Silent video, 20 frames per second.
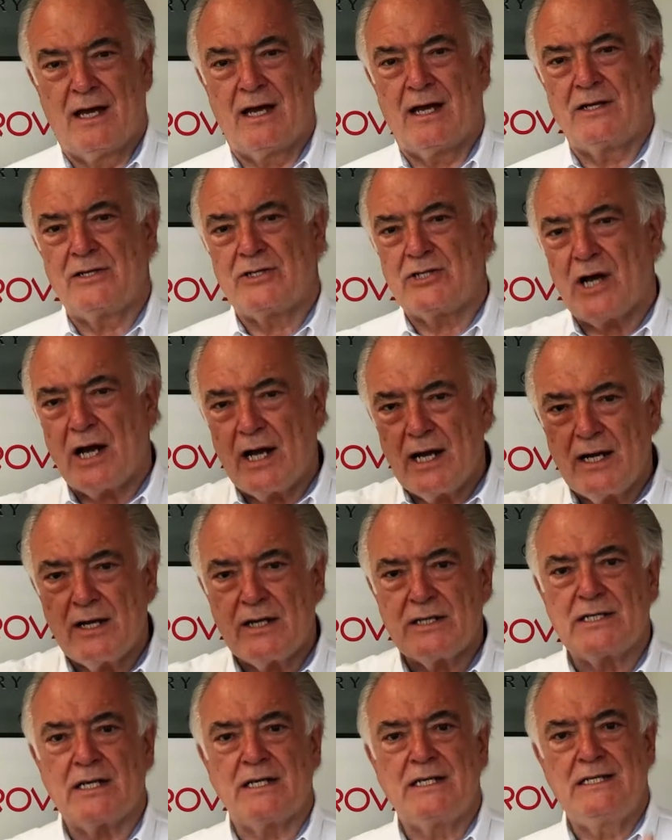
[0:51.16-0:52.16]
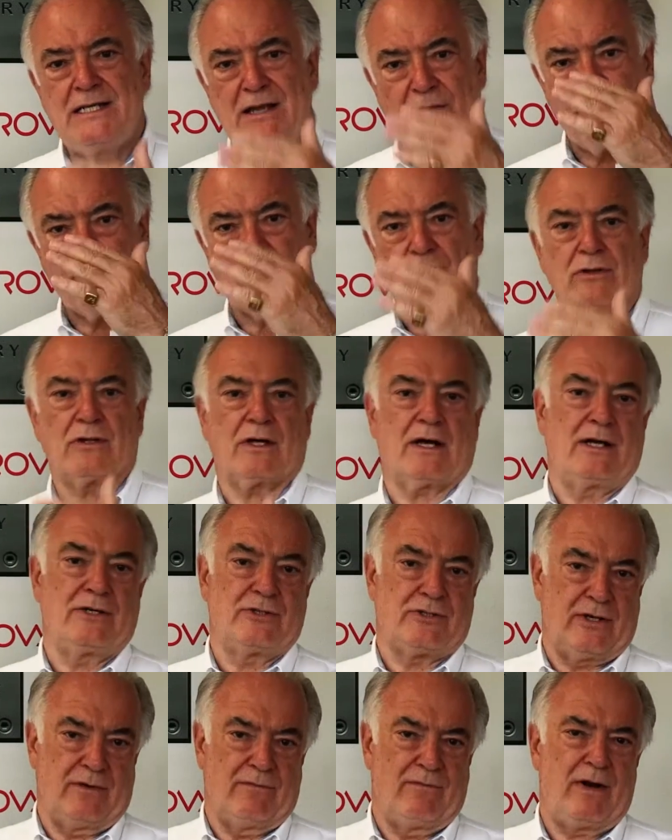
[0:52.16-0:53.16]
And China is a difficult
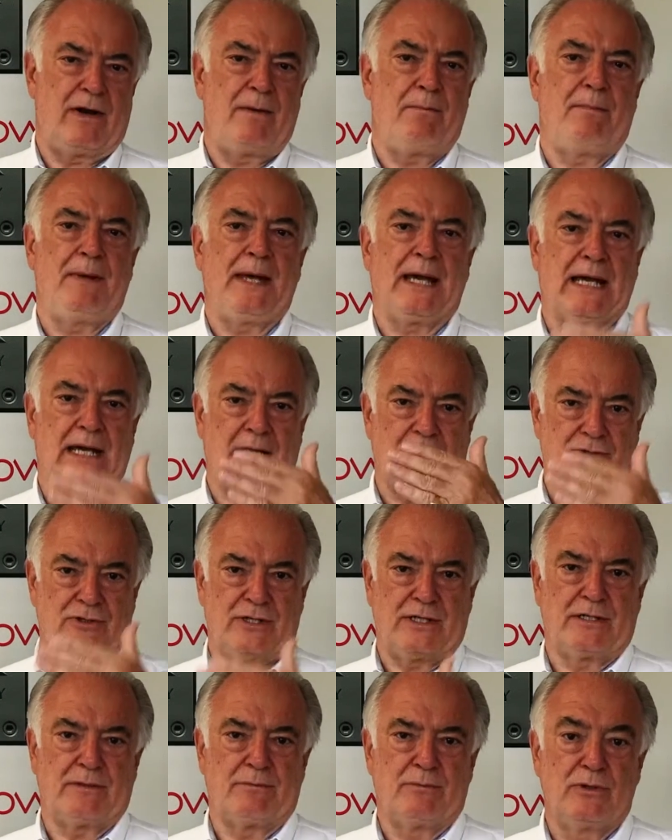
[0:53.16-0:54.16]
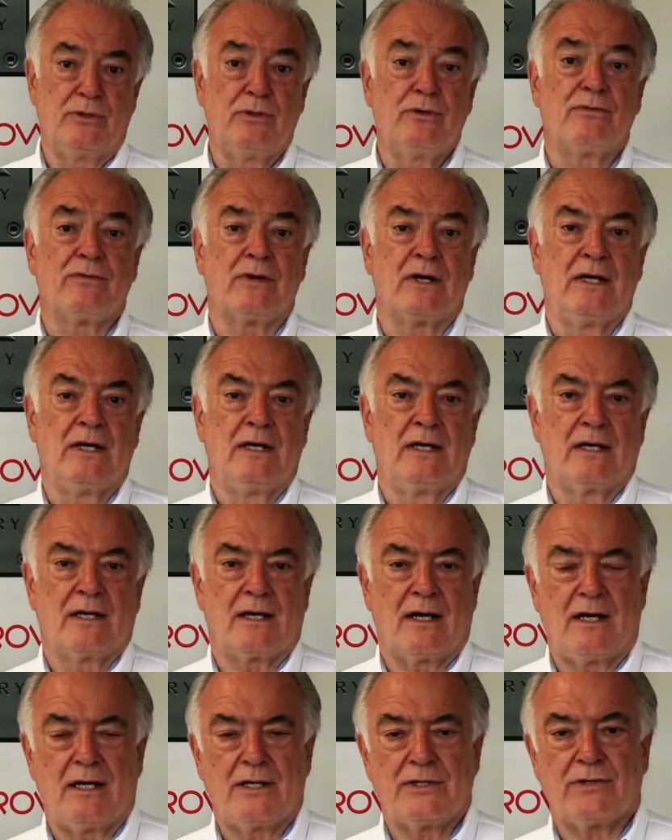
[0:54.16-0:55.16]
country, very big country to move
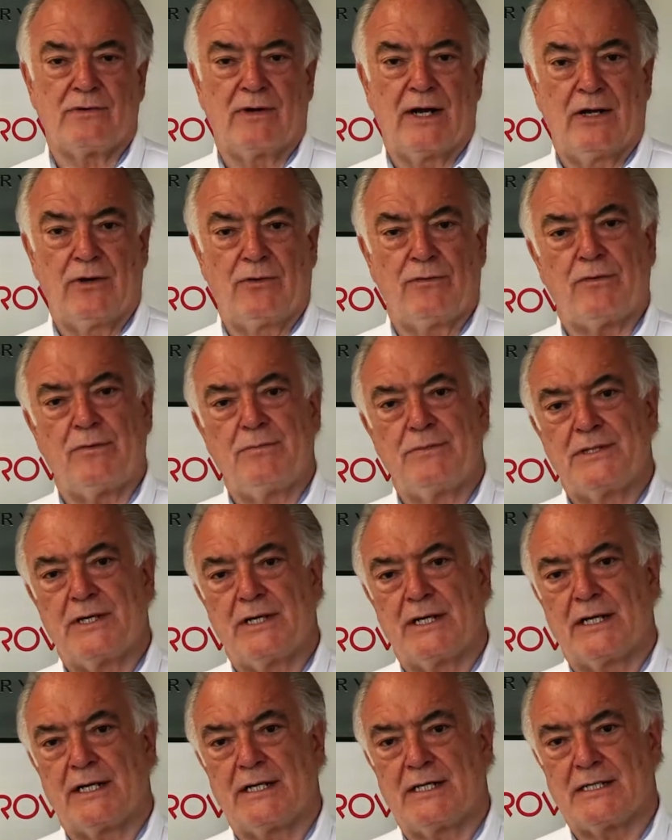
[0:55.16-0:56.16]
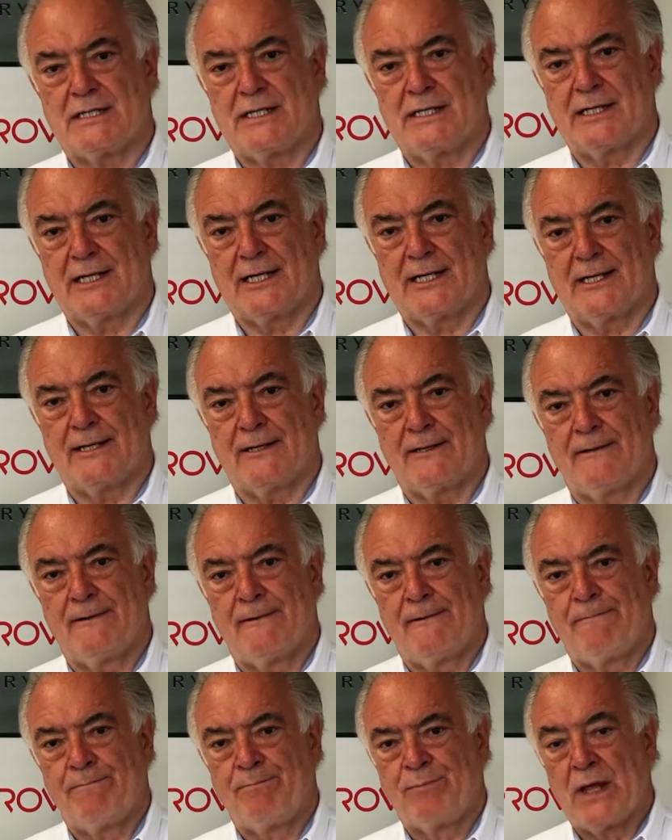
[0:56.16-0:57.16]
cars around from circuit to circuit.
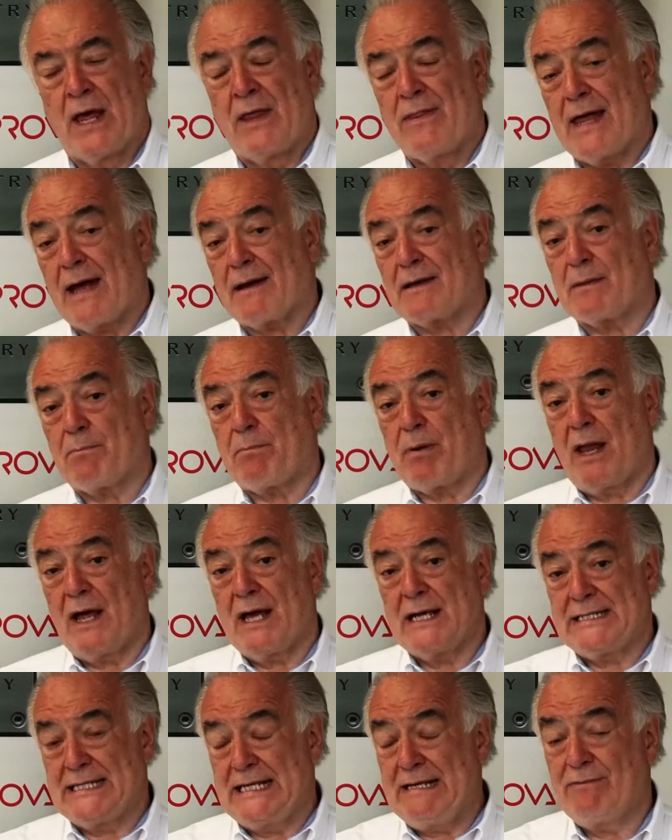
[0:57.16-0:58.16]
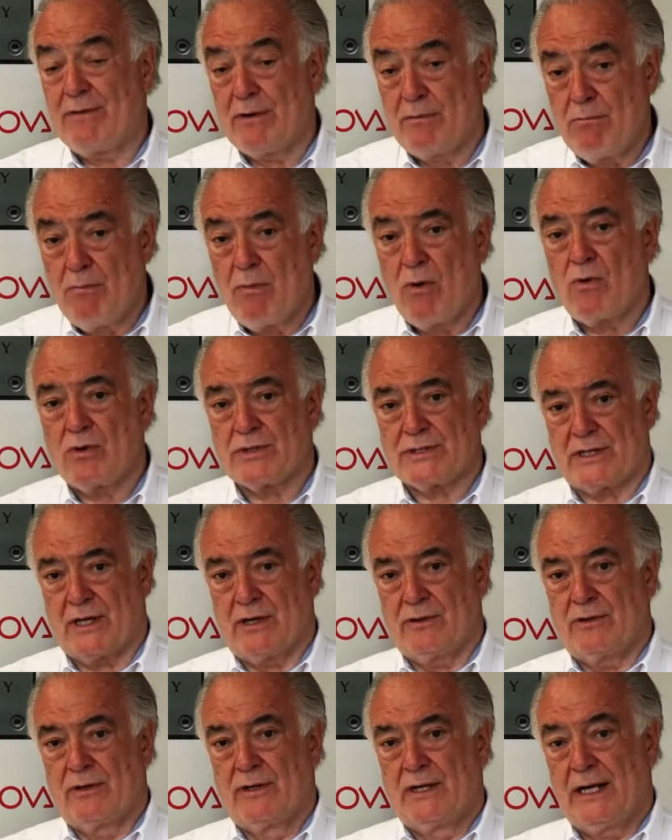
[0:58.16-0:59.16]
That applies even more
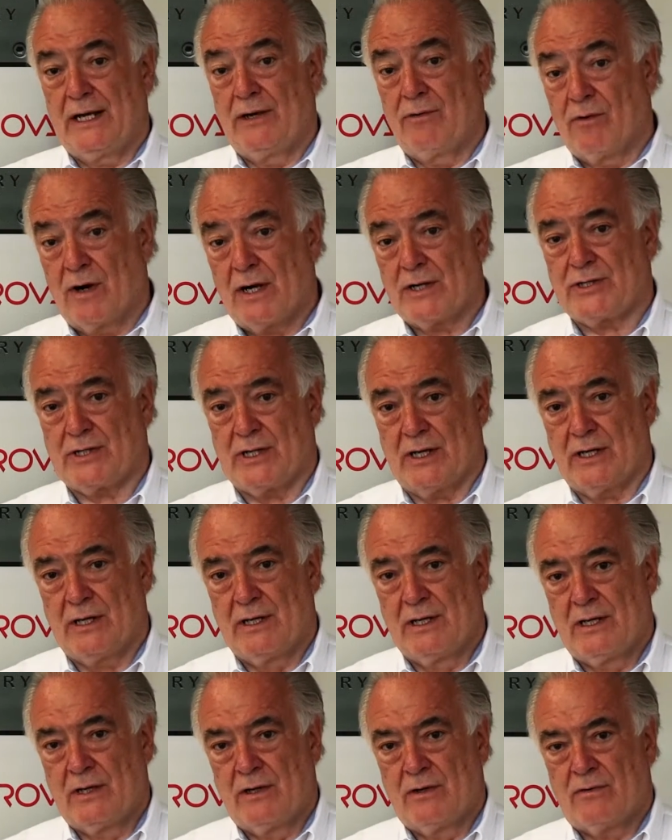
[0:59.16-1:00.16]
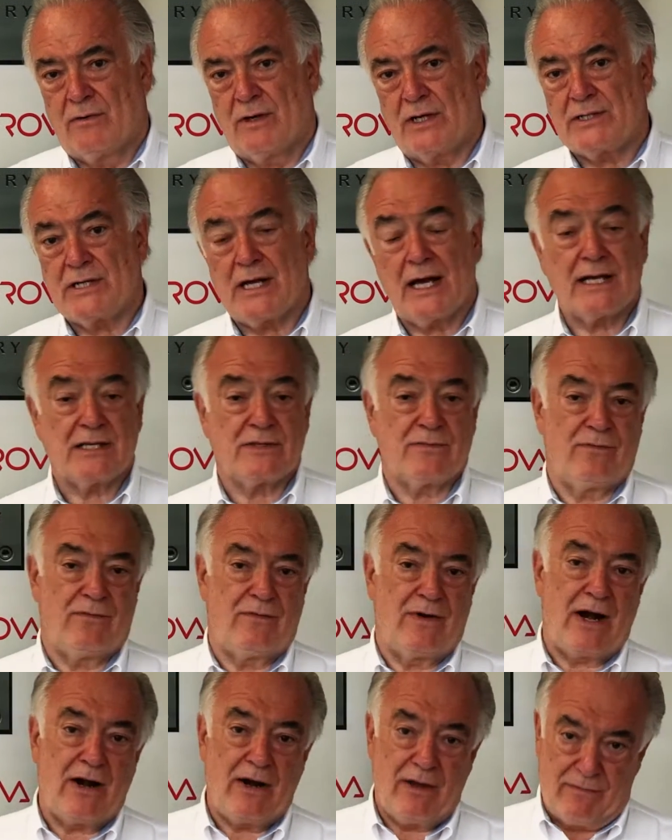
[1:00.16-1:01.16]
so in Russia. Russia has
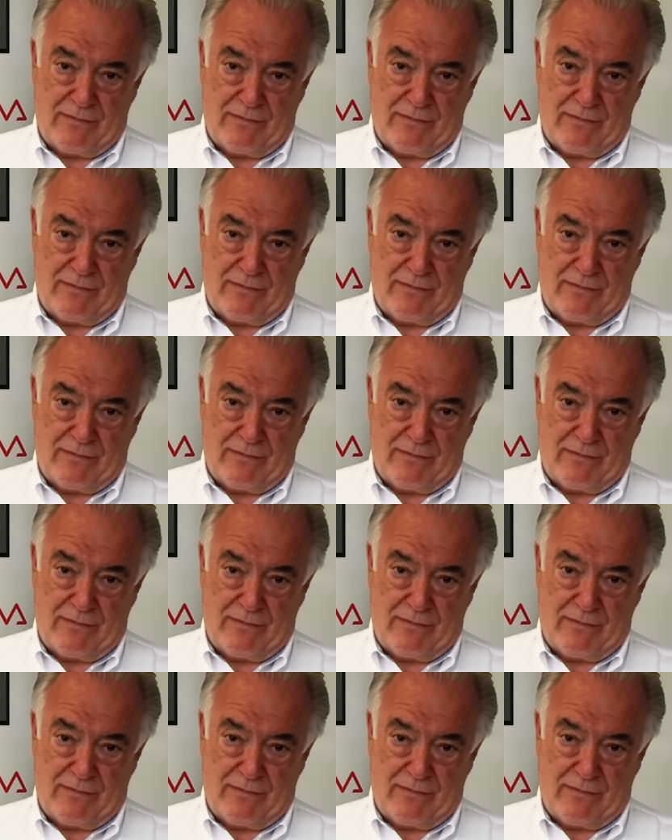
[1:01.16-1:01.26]
very